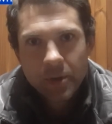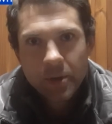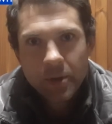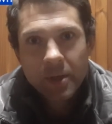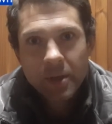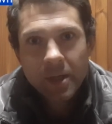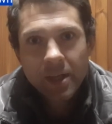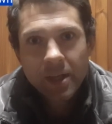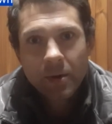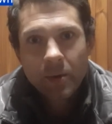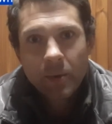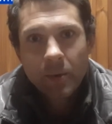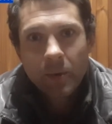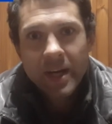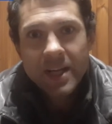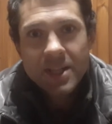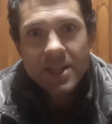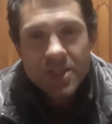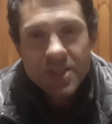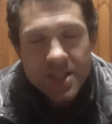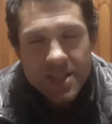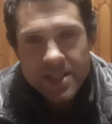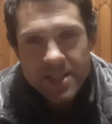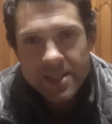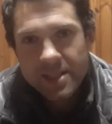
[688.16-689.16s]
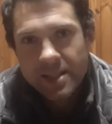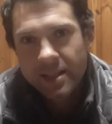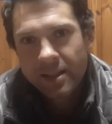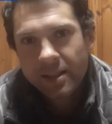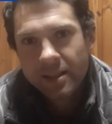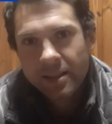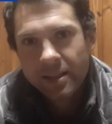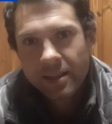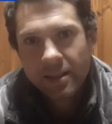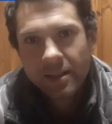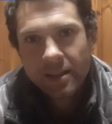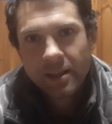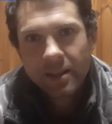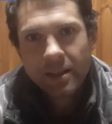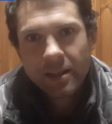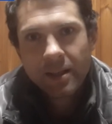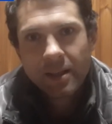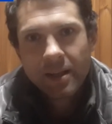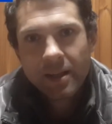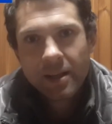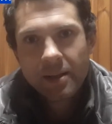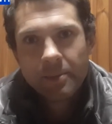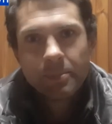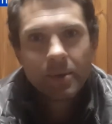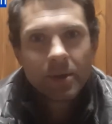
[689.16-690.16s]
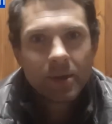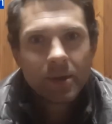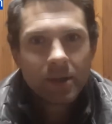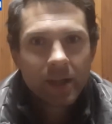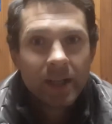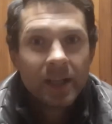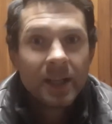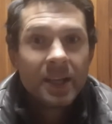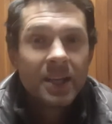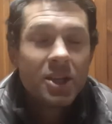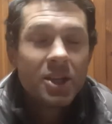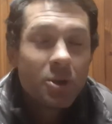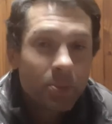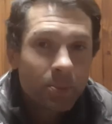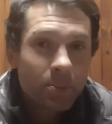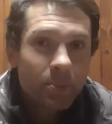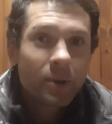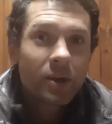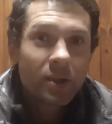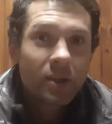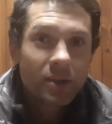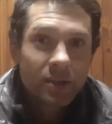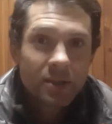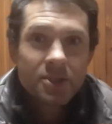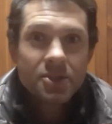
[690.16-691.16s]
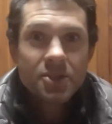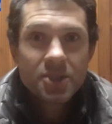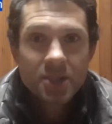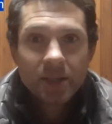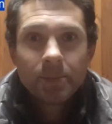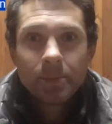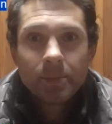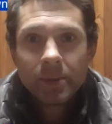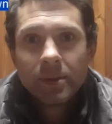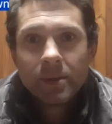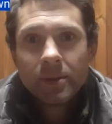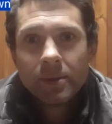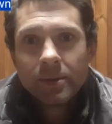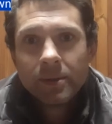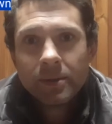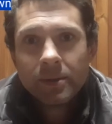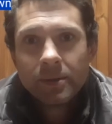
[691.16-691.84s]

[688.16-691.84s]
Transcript: You can register a new partnership